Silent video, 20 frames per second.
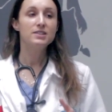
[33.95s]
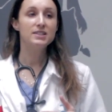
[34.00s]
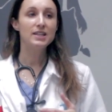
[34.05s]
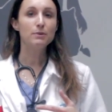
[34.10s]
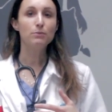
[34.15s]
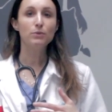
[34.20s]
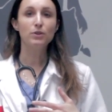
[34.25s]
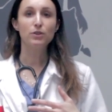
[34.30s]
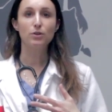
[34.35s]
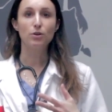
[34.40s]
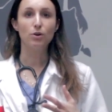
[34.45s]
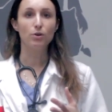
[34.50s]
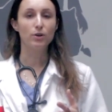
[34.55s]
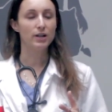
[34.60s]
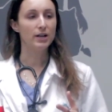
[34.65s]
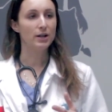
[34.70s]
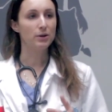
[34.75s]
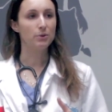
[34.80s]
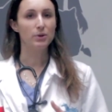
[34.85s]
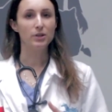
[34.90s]
Same with
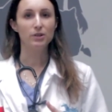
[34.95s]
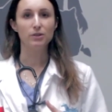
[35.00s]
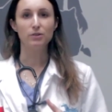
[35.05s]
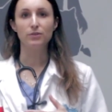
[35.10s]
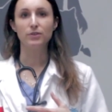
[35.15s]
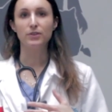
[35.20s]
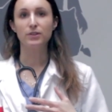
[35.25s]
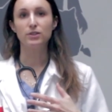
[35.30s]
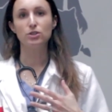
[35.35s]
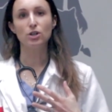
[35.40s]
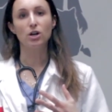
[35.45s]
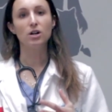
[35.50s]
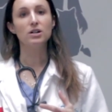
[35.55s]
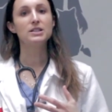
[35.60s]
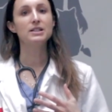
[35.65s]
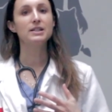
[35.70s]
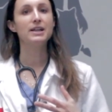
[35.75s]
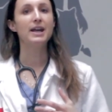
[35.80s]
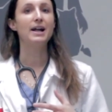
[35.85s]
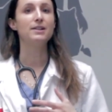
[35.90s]
coconut oil.
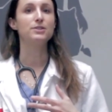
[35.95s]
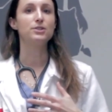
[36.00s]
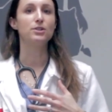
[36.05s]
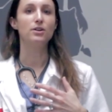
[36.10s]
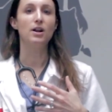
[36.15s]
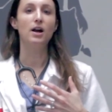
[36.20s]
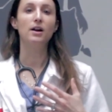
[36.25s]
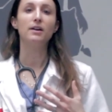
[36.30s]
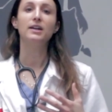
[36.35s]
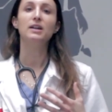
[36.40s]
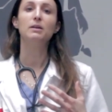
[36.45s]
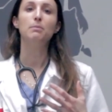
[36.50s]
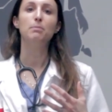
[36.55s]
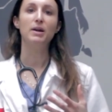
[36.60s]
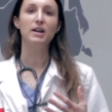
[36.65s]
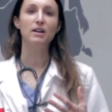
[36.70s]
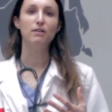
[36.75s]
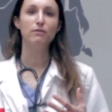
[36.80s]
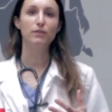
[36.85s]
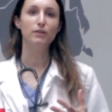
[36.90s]
Dogs and cats are not going to
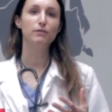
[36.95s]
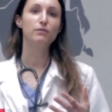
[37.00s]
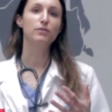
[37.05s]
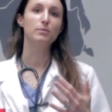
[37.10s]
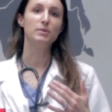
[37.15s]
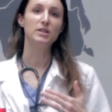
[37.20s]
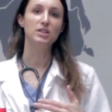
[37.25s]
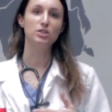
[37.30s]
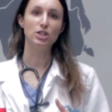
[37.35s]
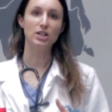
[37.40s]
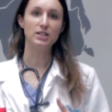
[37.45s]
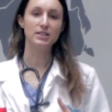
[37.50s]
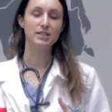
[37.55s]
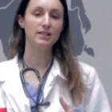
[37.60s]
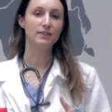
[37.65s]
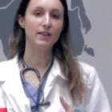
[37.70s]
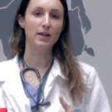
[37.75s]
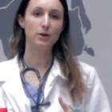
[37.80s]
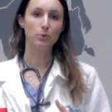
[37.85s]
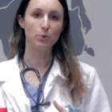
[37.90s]
benefit from
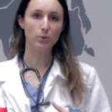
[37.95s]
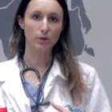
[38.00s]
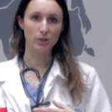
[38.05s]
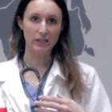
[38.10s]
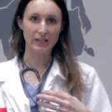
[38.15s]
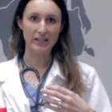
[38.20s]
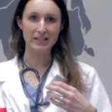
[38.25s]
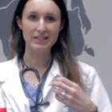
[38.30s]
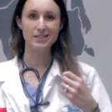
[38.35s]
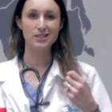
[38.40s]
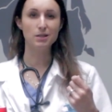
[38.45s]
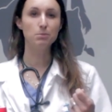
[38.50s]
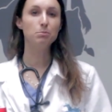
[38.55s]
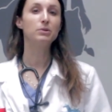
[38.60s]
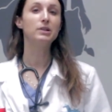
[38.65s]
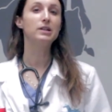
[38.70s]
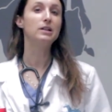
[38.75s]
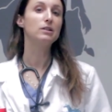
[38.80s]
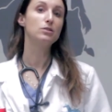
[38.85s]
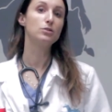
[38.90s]
ingesting that orally. It's
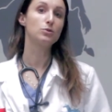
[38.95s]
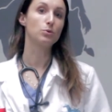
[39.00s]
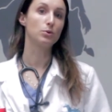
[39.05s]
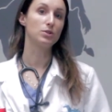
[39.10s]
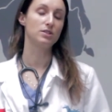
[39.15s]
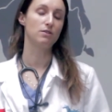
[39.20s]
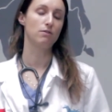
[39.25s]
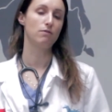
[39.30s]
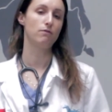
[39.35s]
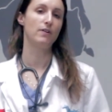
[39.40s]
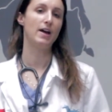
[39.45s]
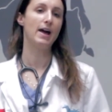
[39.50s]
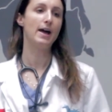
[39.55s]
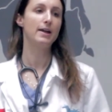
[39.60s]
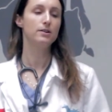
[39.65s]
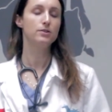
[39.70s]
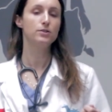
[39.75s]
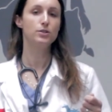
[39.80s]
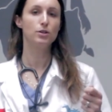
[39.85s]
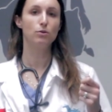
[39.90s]
simply a source of
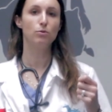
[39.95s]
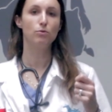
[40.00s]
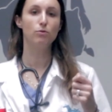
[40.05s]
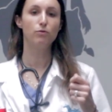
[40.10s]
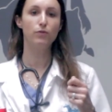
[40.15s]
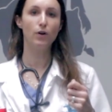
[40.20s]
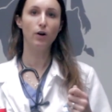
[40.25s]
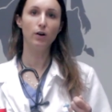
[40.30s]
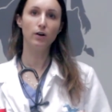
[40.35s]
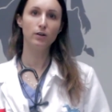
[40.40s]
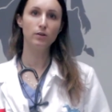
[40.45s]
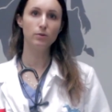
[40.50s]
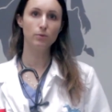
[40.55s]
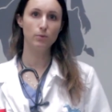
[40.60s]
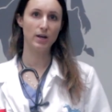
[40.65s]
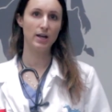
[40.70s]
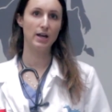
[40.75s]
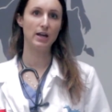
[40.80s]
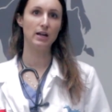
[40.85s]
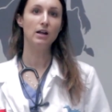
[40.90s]
fat. So far and
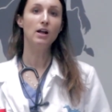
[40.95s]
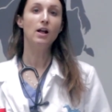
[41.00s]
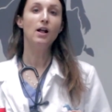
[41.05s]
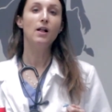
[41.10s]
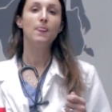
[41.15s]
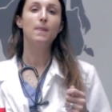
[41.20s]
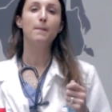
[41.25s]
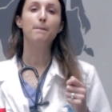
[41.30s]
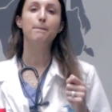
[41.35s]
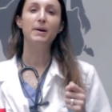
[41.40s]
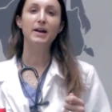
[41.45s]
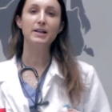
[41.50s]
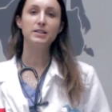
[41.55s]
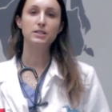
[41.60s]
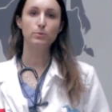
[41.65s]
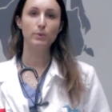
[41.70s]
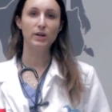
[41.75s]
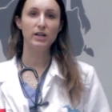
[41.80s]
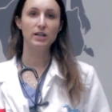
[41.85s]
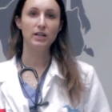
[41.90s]
away, the
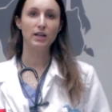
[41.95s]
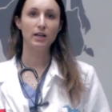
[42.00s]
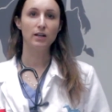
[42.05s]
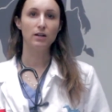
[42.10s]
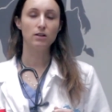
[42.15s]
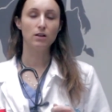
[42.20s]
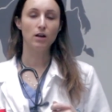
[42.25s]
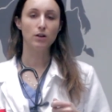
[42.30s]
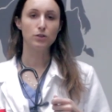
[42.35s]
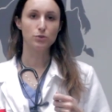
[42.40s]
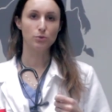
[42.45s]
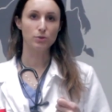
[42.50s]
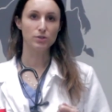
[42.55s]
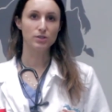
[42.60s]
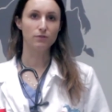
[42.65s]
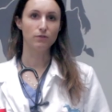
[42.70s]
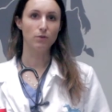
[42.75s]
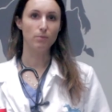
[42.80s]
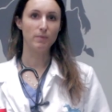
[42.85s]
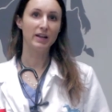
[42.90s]
best way to get a
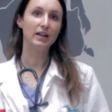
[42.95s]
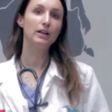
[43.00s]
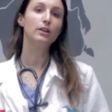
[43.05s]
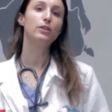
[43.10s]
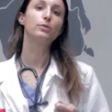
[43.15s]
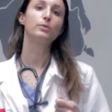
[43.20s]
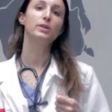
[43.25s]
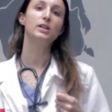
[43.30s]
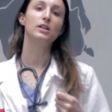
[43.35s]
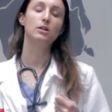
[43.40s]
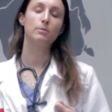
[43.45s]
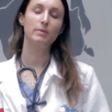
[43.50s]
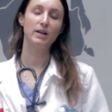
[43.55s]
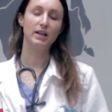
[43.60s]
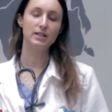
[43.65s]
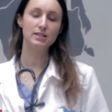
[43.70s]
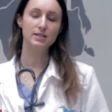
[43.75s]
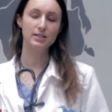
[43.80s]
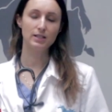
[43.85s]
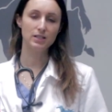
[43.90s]
source of omega-3 and
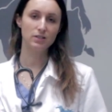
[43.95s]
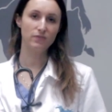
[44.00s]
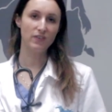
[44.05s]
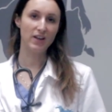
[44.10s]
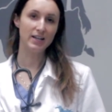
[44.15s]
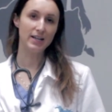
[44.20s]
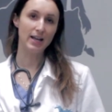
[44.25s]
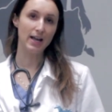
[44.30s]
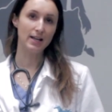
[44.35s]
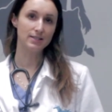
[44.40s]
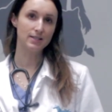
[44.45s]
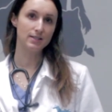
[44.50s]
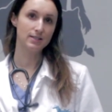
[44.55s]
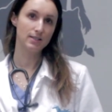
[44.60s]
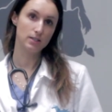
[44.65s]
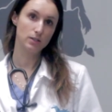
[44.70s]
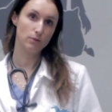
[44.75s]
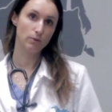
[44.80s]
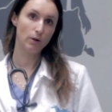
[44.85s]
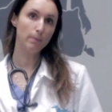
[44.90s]
omega-6 fatty acids
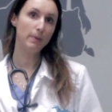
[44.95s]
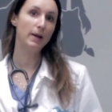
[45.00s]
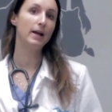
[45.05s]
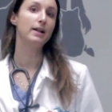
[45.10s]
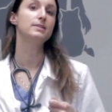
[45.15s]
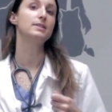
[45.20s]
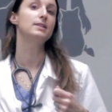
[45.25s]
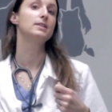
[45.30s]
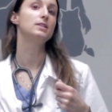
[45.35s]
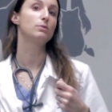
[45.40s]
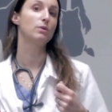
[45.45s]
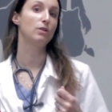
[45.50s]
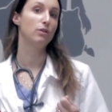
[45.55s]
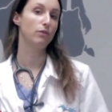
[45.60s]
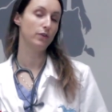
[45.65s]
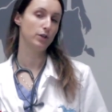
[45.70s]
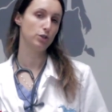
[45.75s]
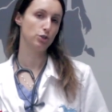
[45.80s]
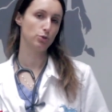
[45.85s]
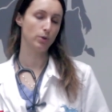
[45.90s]
into our pets is with
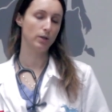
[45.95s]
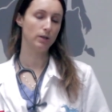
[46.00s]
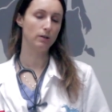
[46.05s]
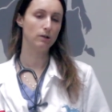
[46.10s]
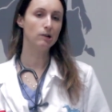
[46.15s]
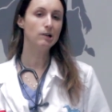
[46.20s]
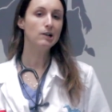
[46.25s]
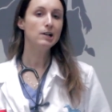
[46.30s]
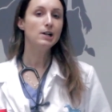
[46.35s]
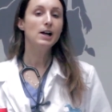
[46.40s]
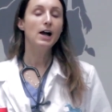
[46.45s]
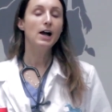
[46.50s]
fish oil.